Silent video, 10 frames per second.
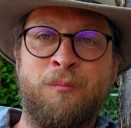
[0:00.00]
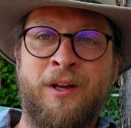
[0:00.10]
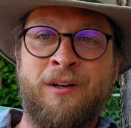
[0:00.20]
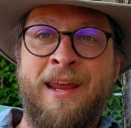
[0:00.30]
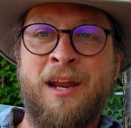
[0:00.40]

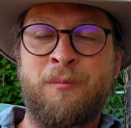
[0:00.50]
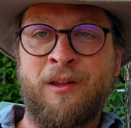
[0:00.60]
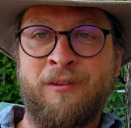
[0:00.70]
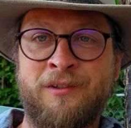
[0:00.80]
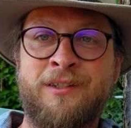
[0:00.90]
but can be
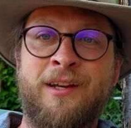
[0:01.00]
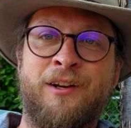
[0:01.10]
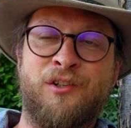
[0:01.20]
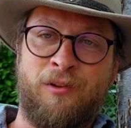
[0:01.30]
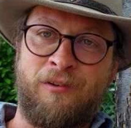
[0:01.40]
a little
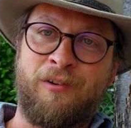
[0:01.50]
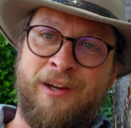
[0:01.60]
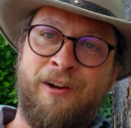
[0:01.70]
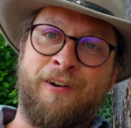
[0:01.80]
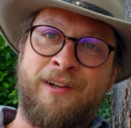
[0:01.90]
skittish, a little
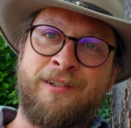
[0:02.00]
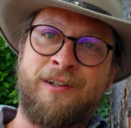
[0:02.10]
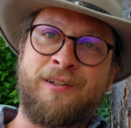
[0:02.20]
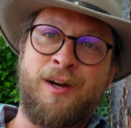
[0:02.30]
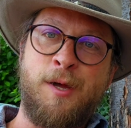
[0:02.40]
curious
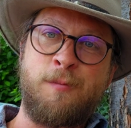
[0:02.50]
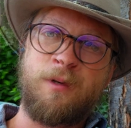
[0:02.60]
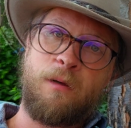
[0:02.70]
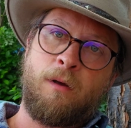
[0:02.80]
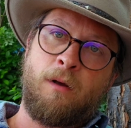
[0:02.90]
at
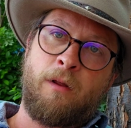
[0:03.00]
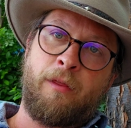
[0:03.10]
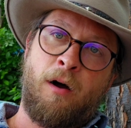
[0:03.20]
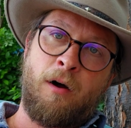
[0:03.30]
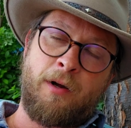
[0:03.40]
times.
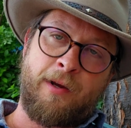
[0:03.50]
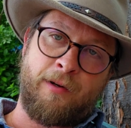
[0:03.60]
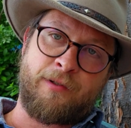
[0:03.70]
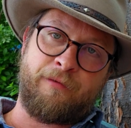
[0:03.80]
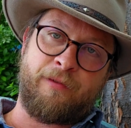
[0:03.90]
The
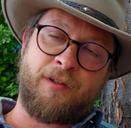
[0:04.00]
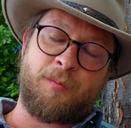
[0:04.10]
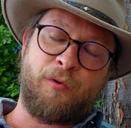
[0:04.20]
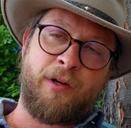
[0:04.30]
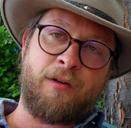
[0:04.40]
hardiness of this
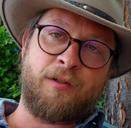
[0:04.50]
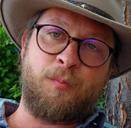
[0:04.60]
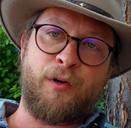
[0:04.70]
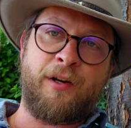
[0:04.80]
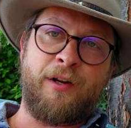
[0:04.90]
breed is
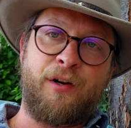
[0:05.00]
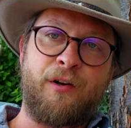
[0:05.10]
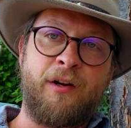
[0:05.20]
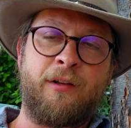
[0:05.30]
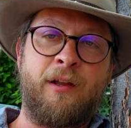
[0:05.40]
pretty
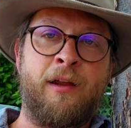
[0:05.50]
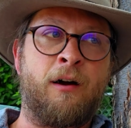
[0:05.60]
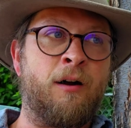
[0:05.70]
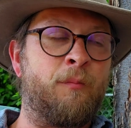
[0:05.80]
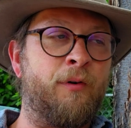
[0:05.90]
good. They
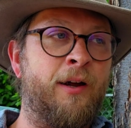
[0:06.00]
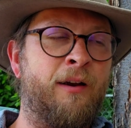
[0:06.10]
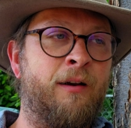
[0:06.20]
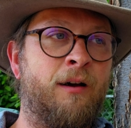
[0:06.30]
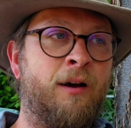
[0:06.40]
are
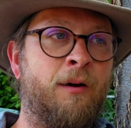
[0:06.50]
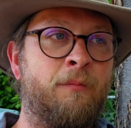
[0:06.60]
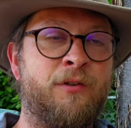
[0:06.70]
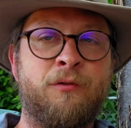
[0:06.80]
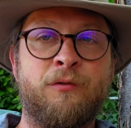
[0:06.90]
bred
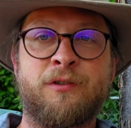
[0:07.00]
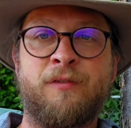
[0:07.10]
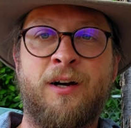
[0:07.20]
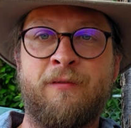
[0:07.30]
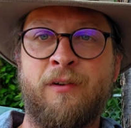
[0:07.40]
to
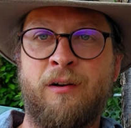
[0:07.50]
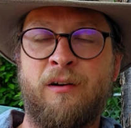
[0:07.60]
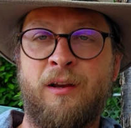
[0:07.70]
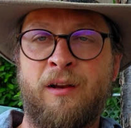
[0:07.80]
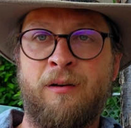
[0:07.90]
survive
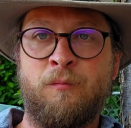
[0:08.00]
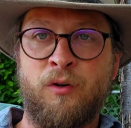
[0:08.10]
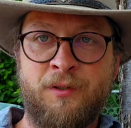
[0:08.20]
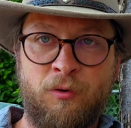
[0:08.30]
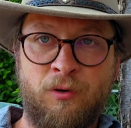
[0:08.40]
in
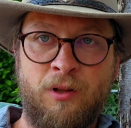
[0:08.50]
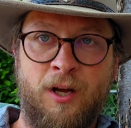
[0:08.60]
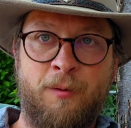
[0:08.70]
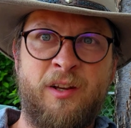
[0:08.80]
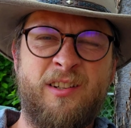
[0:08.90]
multiple
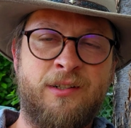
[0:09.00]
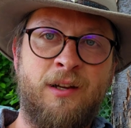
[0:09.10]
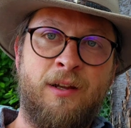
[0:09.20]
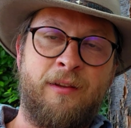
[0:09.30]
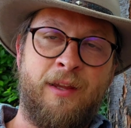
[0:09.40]
climates.
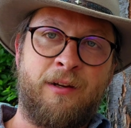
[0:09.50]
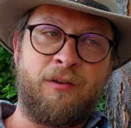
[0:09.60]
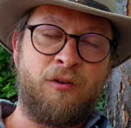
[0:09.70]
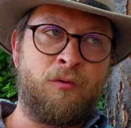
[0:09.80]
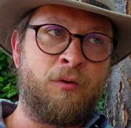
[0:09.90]
They can
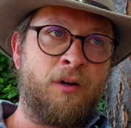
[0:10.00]
do